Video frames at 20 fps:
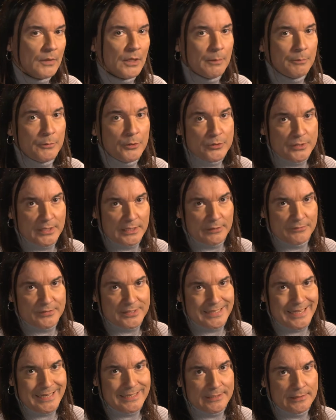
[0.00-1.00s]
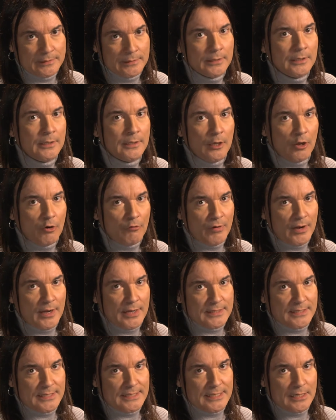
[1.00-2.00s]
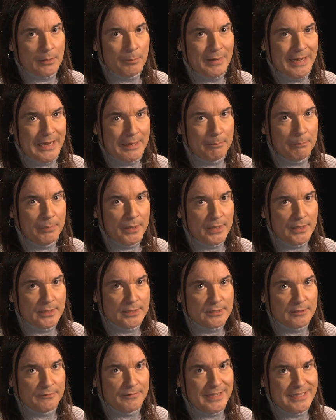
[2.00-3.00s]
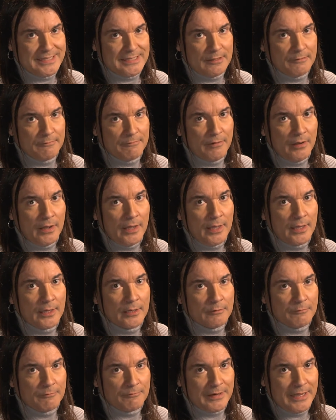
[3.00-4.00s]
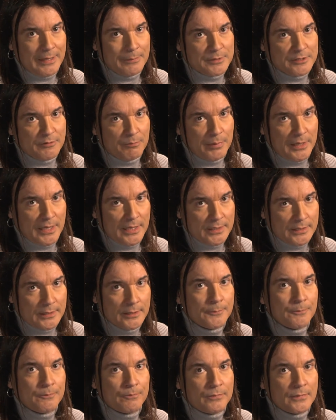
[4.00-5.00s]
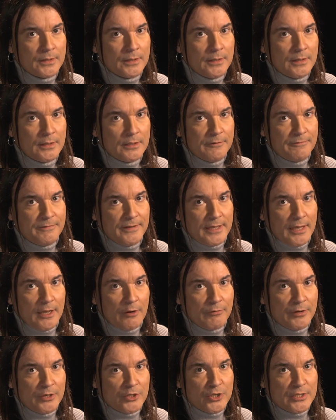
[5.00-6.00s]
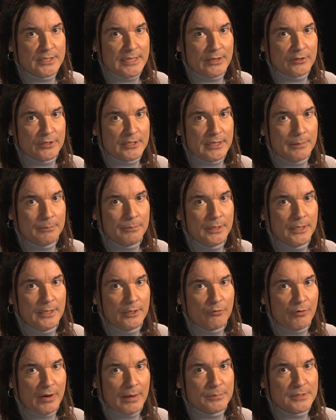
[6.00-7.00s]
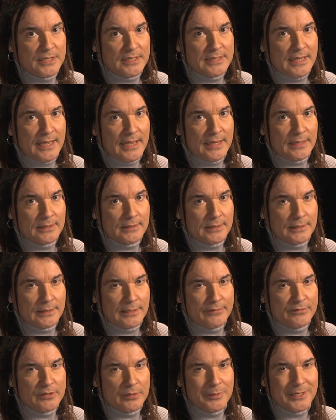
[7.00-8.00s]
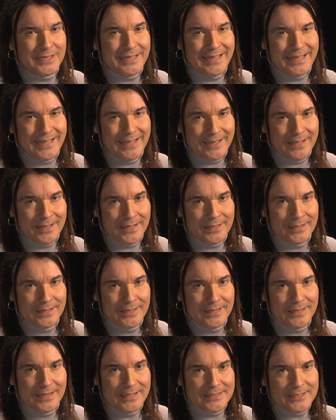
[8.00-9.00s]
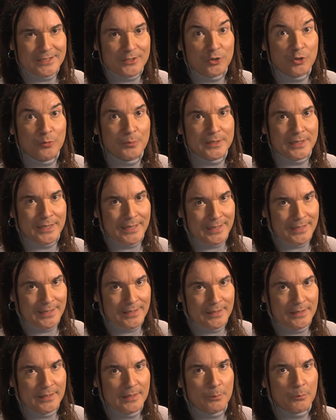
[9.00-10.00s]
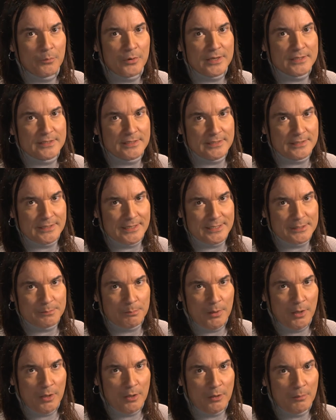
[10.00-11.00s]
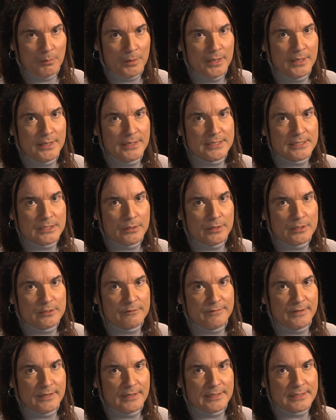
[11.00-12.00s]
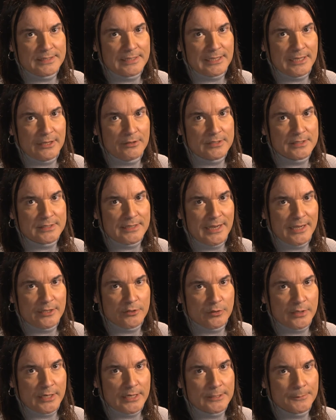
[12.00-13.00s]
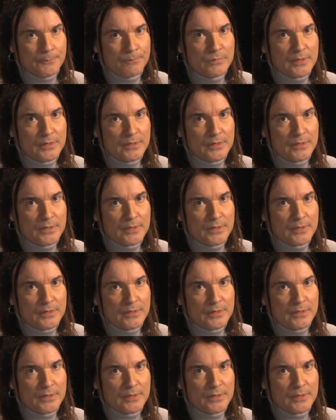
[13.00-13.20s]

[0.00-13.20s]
A music of Satan arises in a black burst of hissing fire and flames of blood. The figure reaches out at him, grabs his hand, and gives him an ear. It's a human ear, pressed into his palm, so his fingers close tight on it